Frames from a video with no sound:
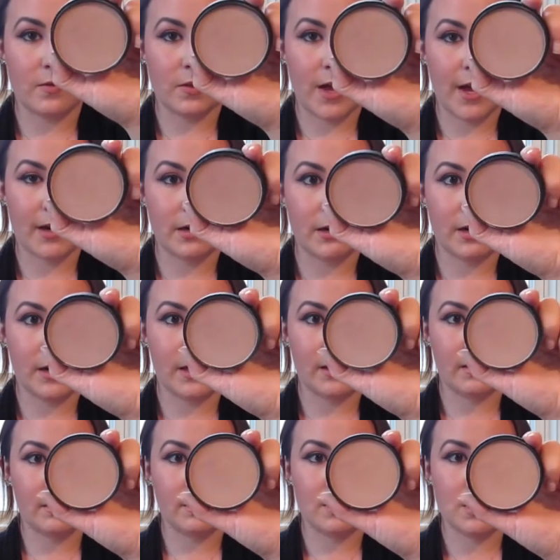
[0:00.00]

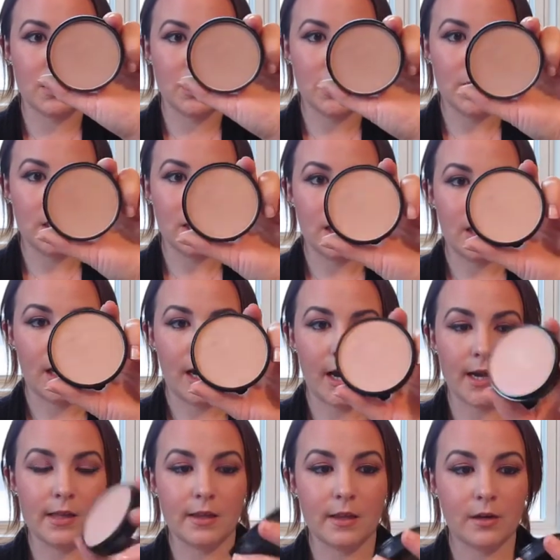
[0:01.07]
flattering
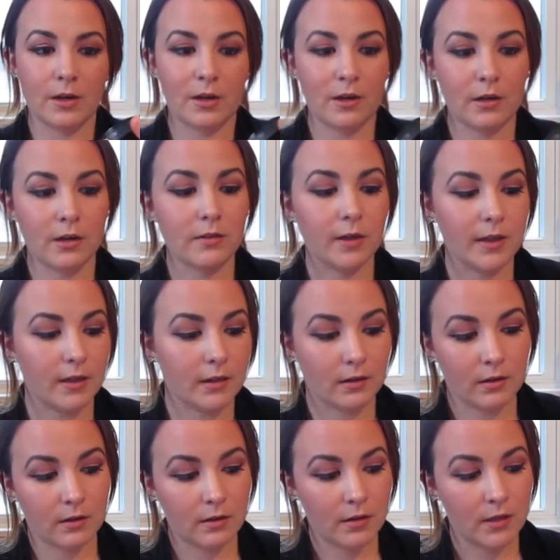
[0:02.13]
highlighter. Like,
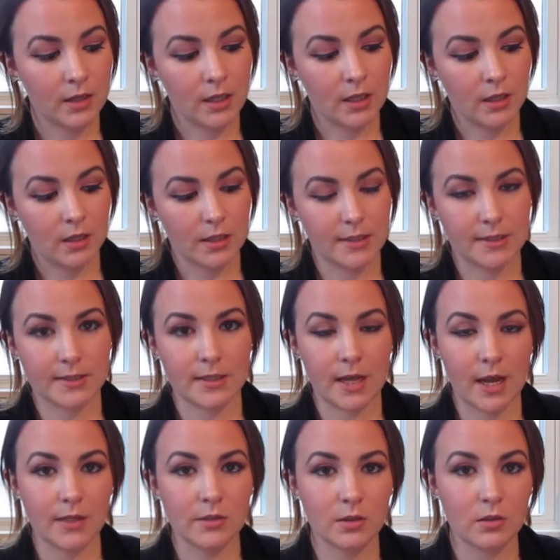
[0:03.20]
it's
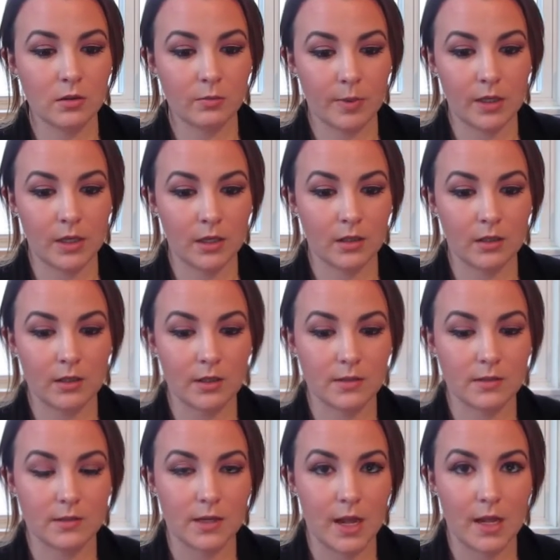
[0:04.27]
not too pink,
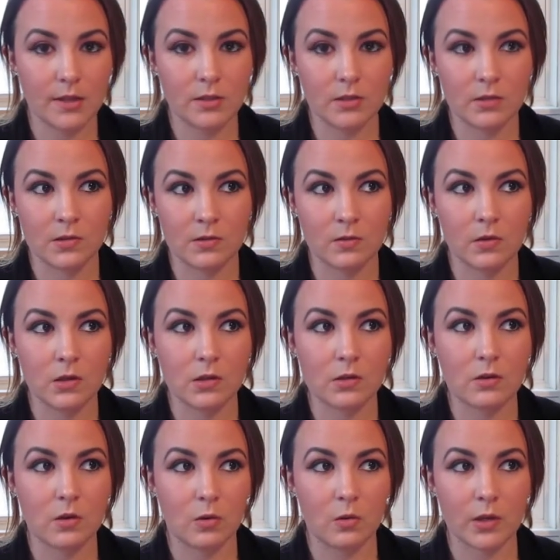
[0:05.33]
it's not
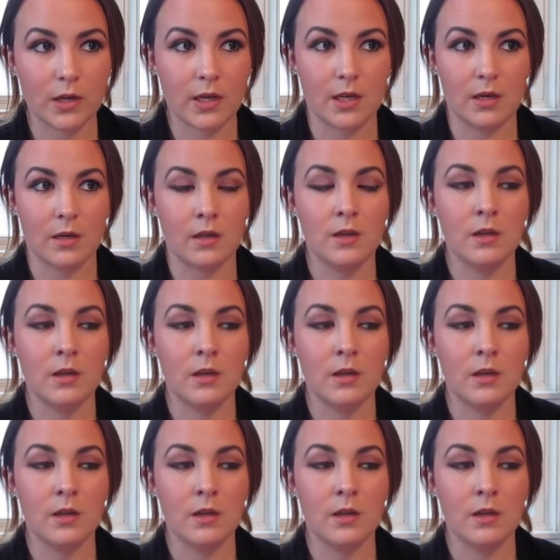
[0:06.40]
too golden.